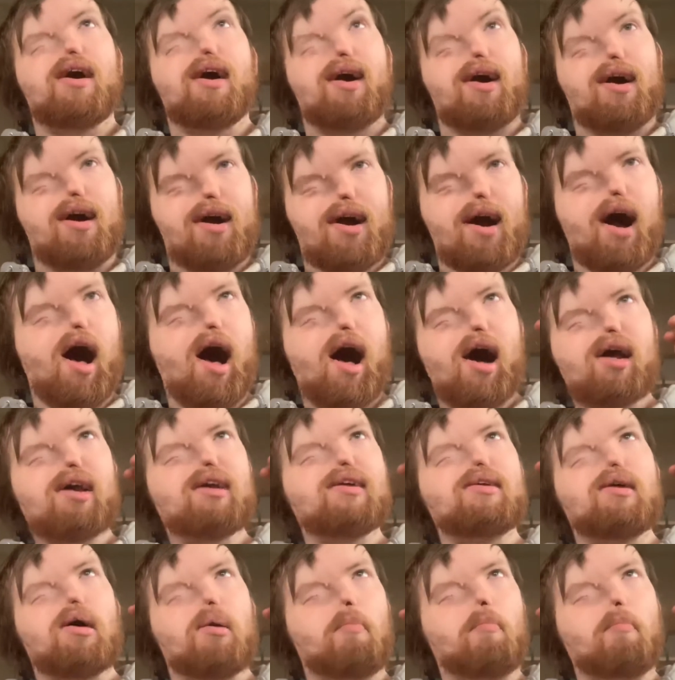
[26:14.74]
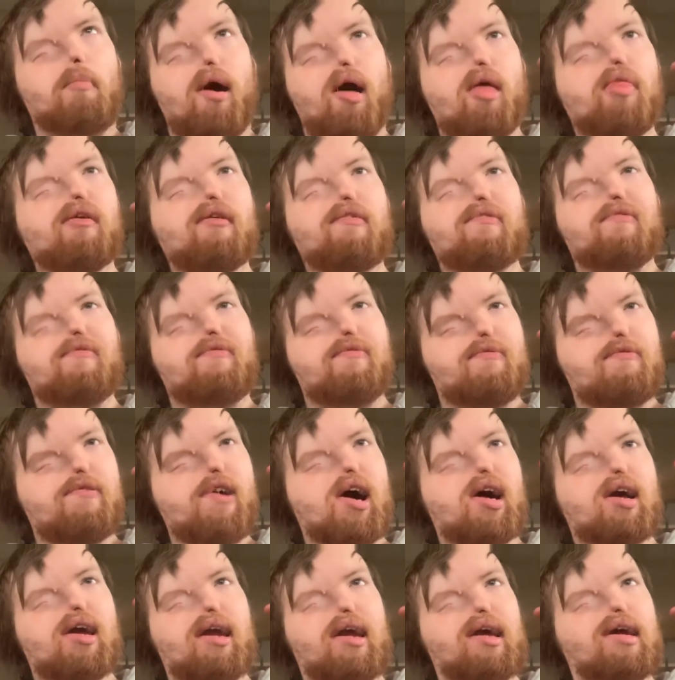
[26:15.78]
lock your
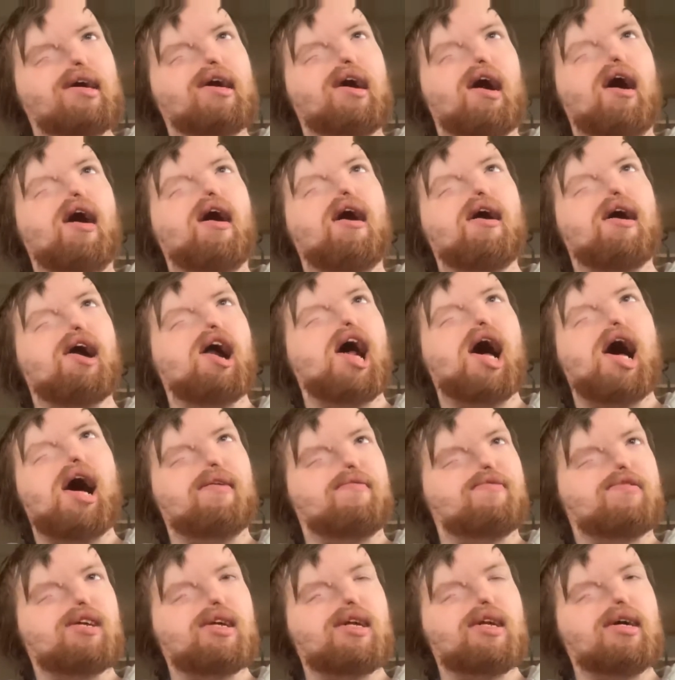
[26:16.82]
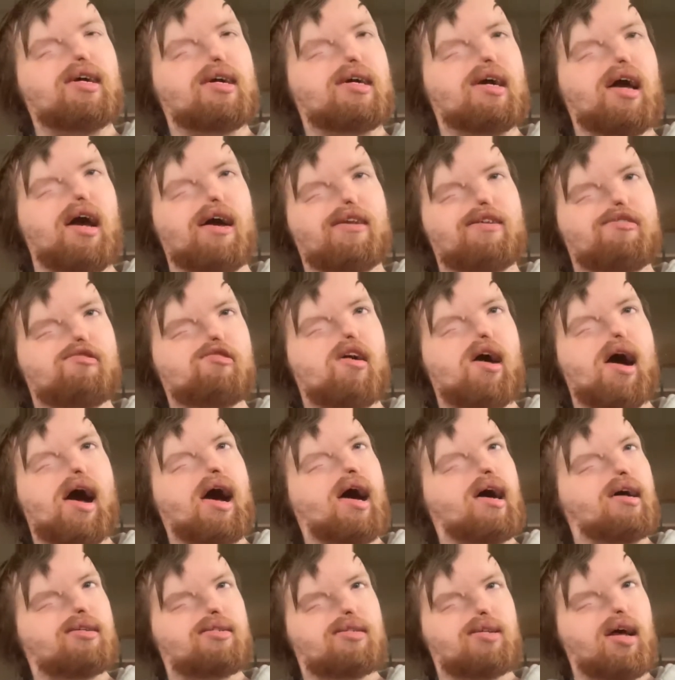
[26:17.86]
motherfucking car after you get your
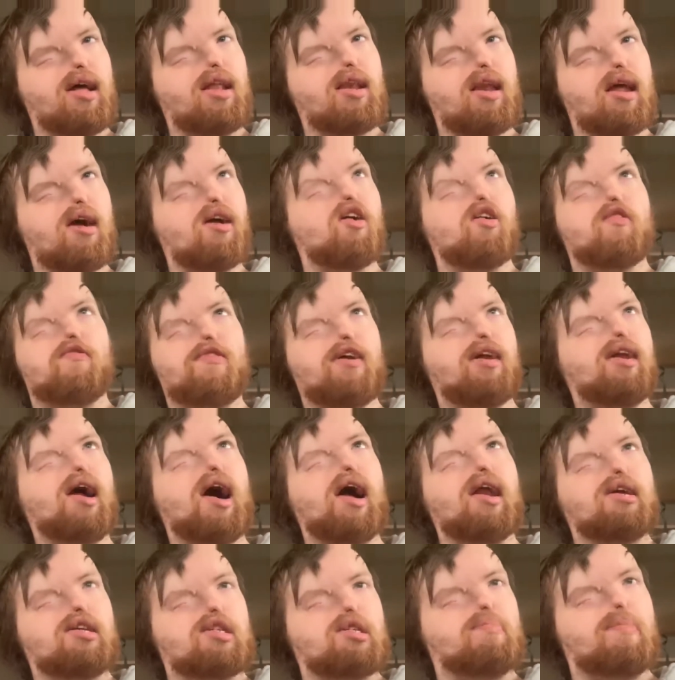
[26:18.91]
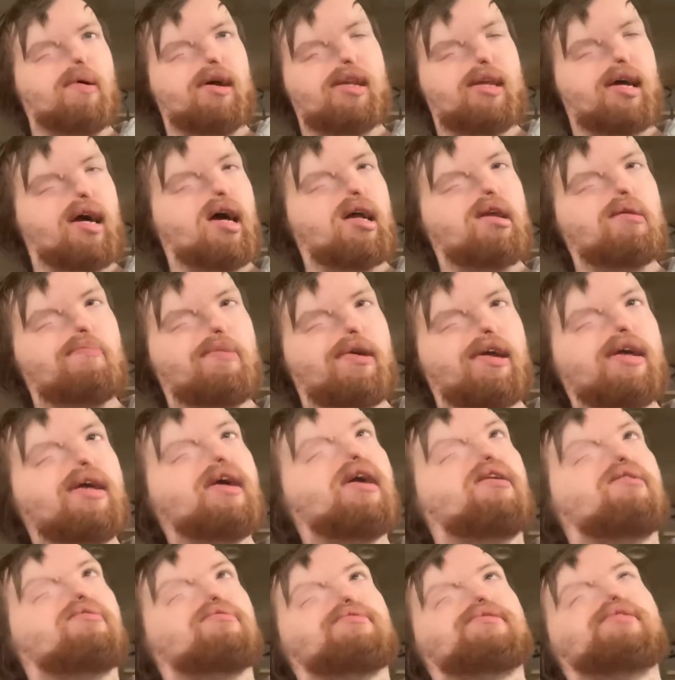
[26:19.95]
ass in there if you're not expecting anybody
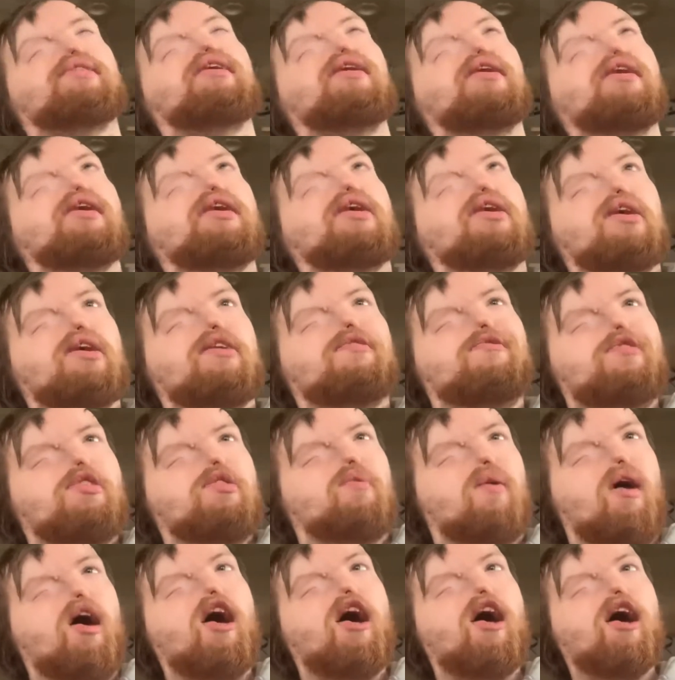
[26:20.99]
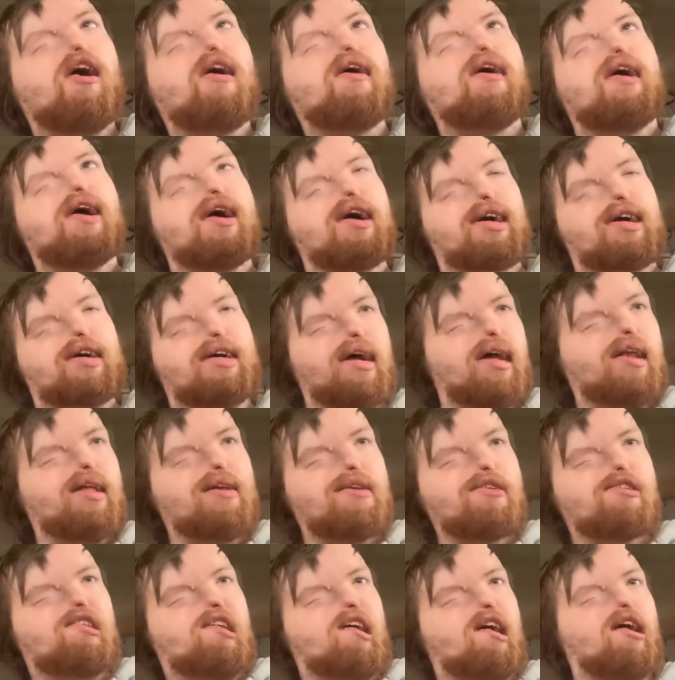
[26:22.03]
else. If you are, get in
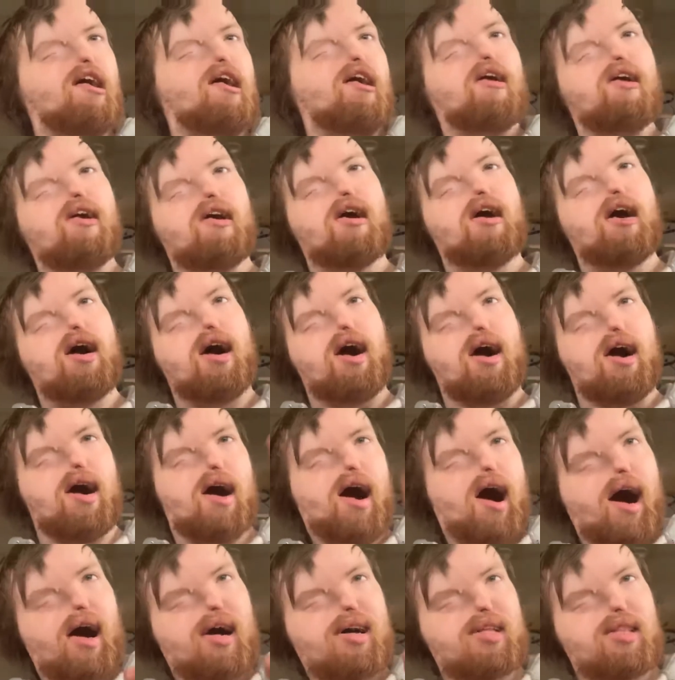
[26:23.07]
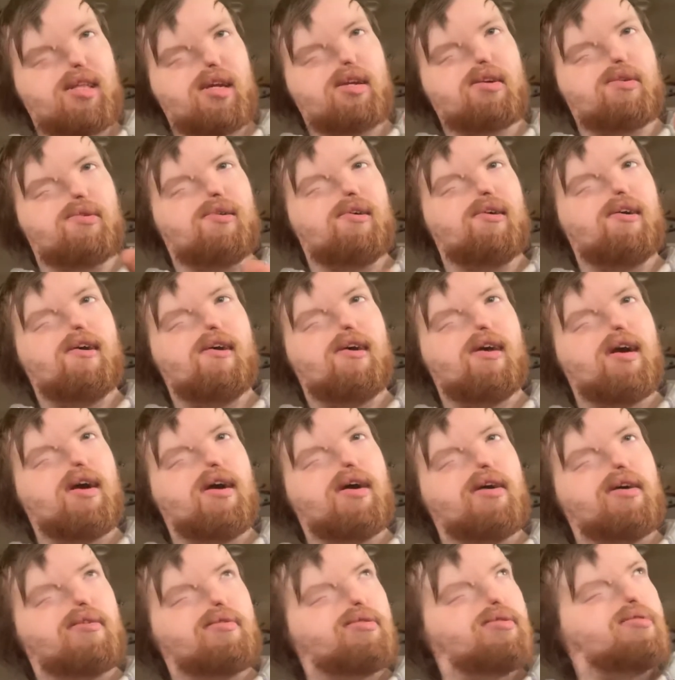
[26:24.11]
your car, lock the door,
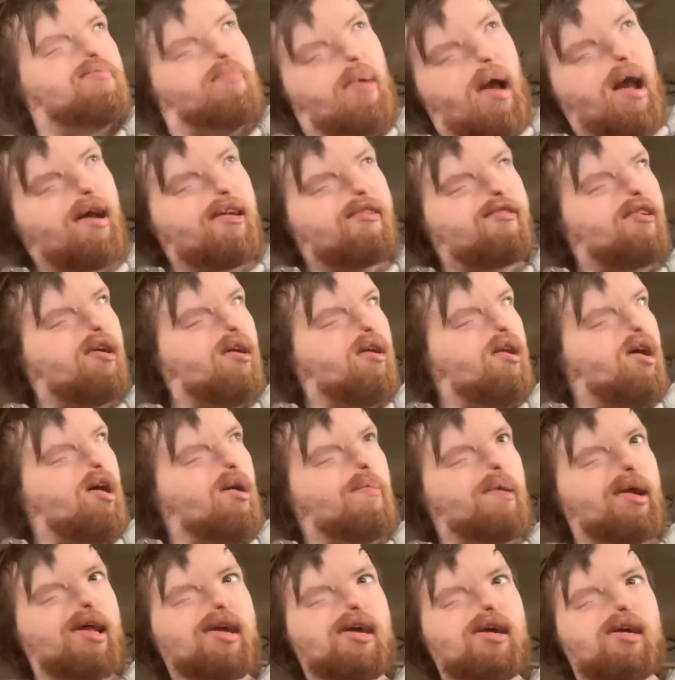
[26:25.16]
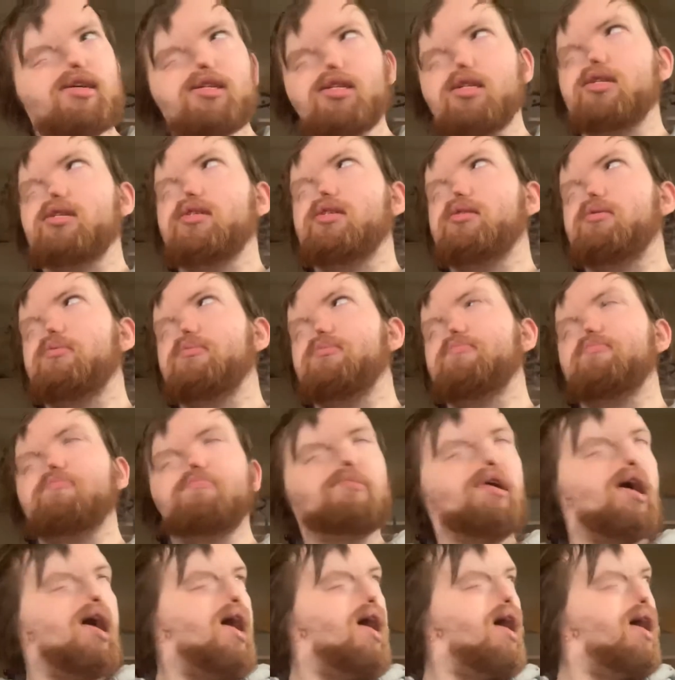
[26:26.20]
make sure nobody is
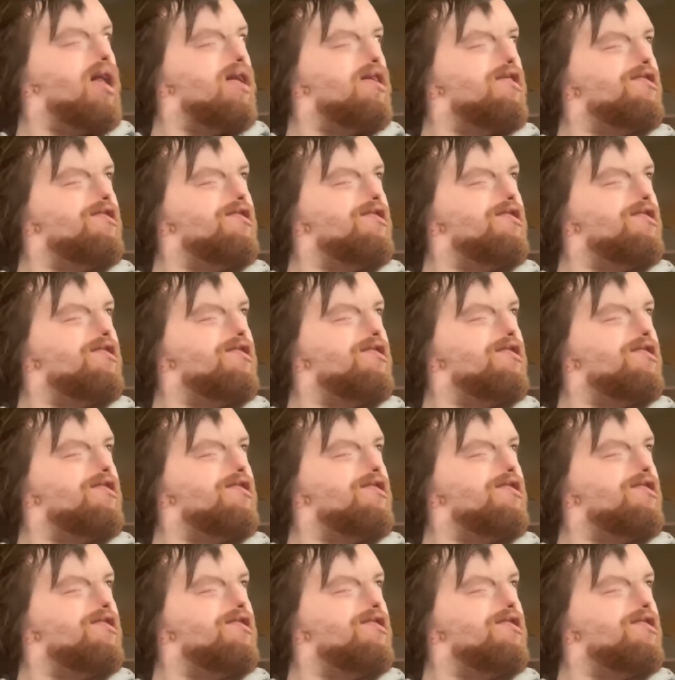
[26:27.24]
behind